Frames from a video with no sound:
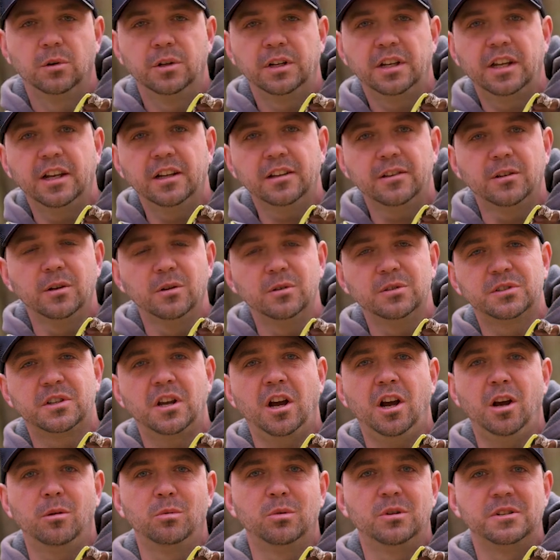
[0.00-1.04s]
to get those
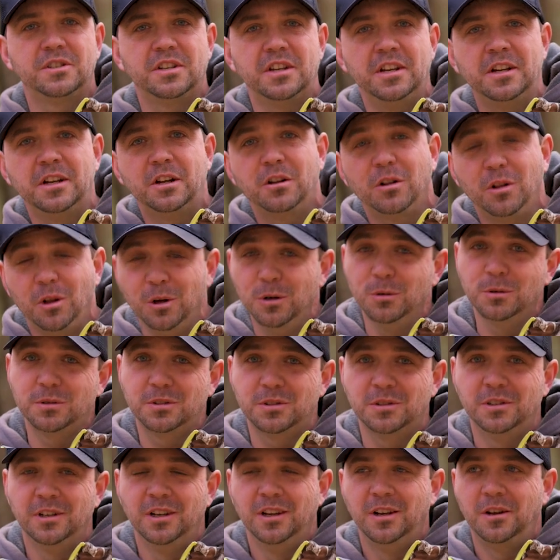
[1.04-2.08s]
gobblers in
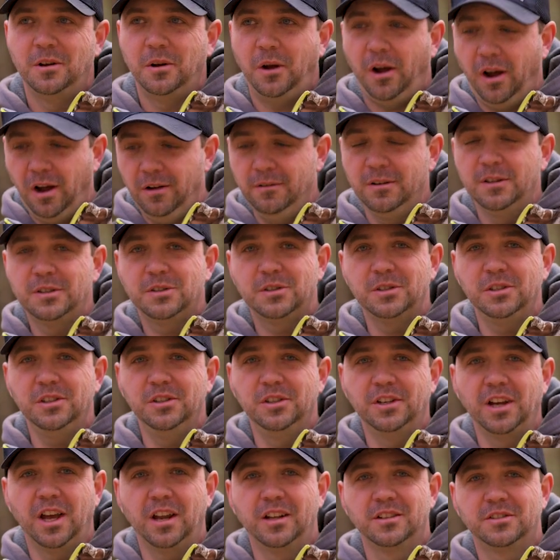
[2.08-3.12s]
close, obviously
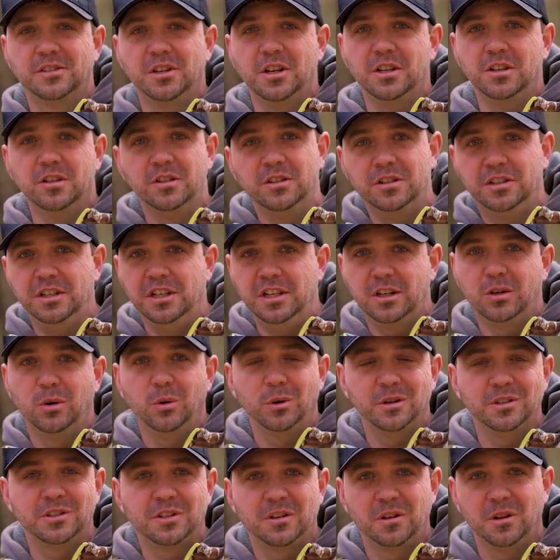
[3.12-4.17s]
you got to set your
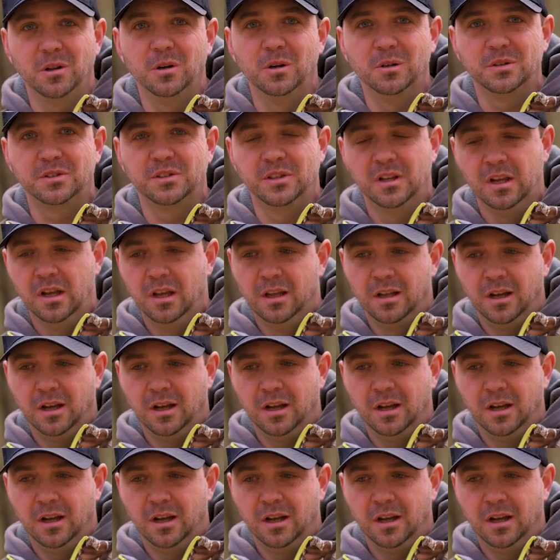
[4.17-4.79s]
decoys close.